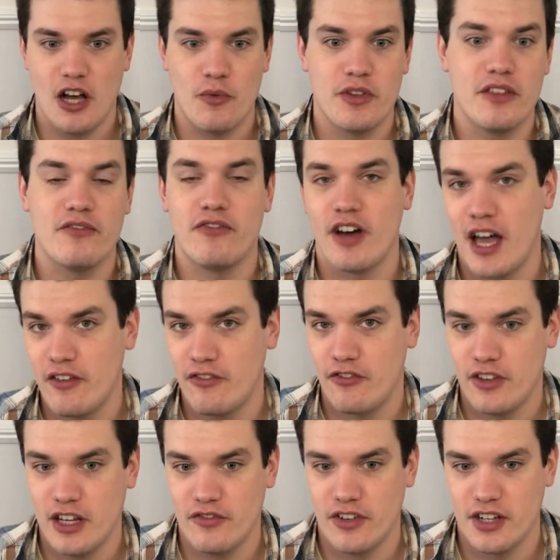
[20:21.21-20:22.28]
within 5
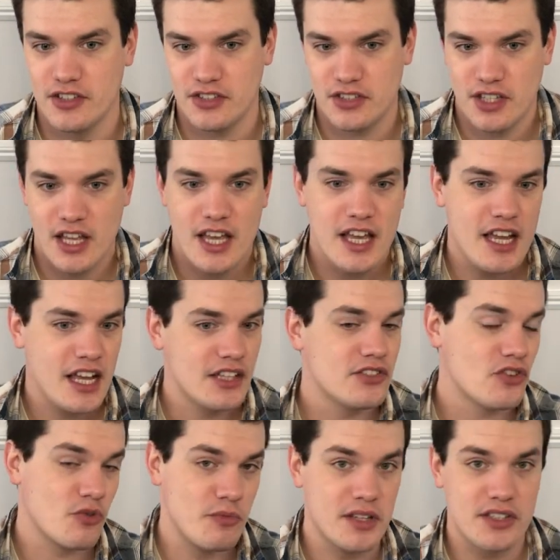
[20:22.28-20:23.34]
feet of us hits
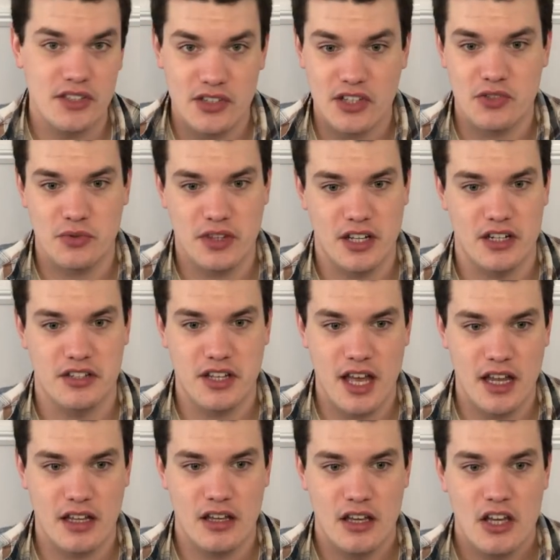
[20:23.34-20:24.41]
or misses us with an
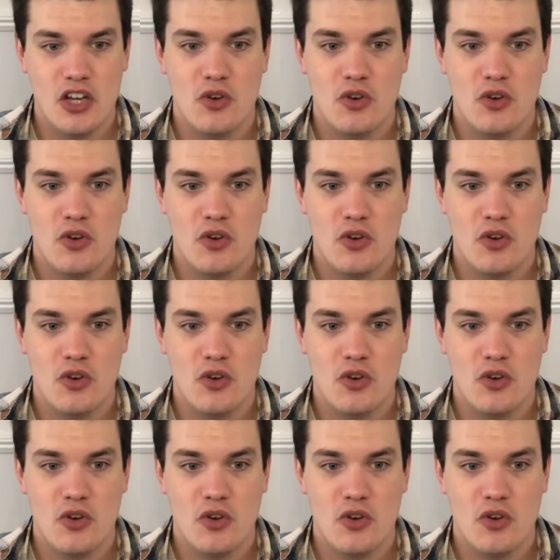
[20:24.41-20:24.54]
attack,